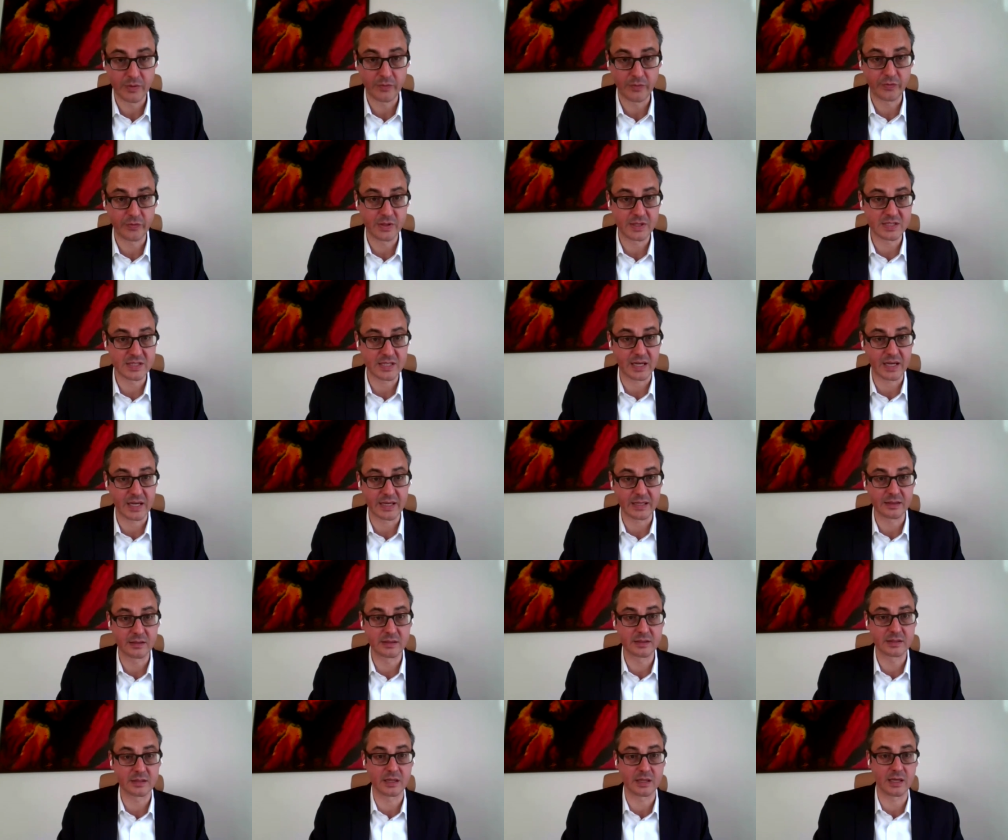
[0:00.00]
We've
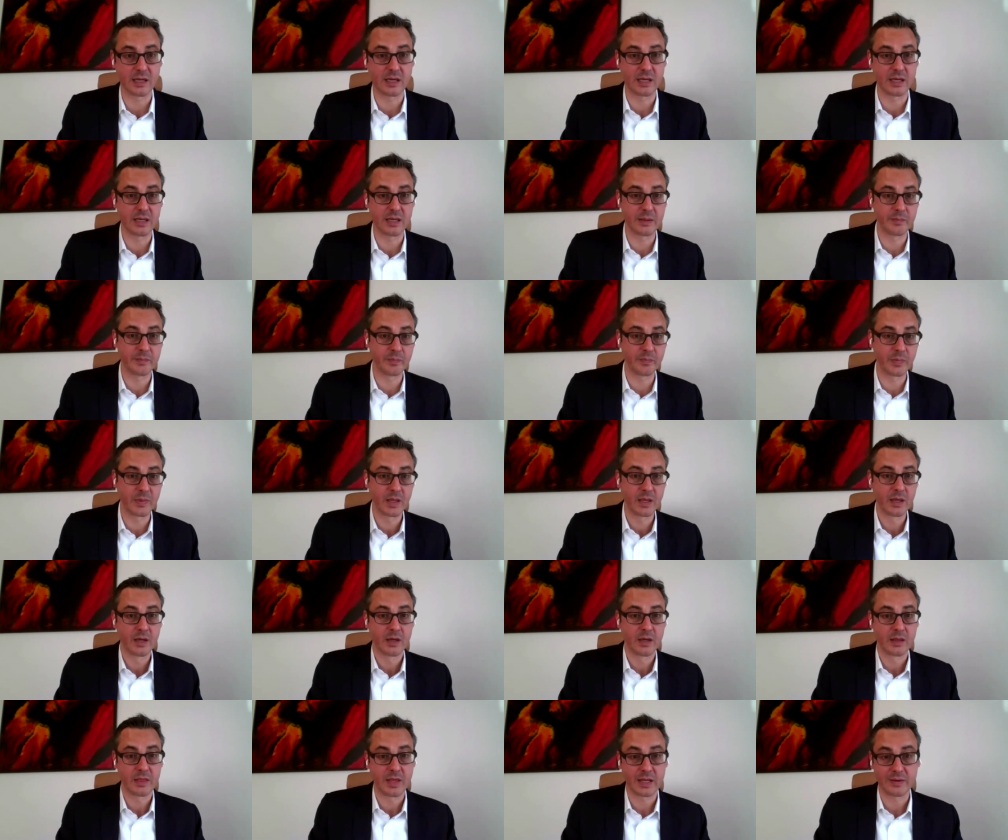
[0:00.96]
designed
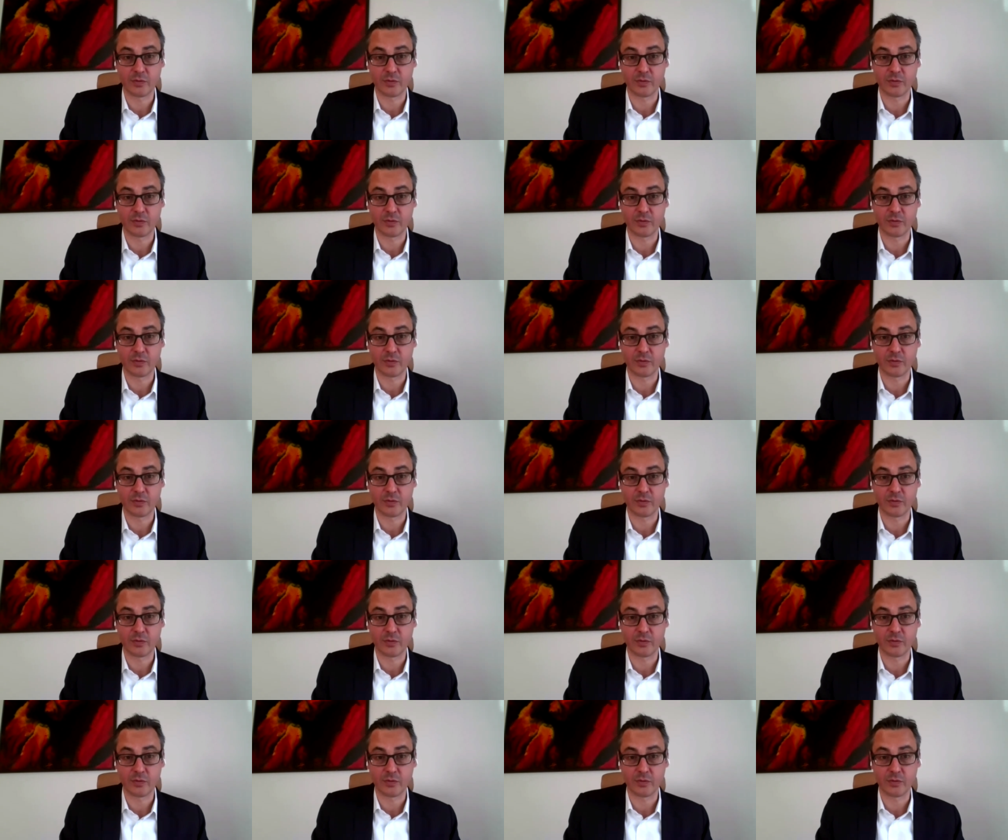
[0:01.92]
um,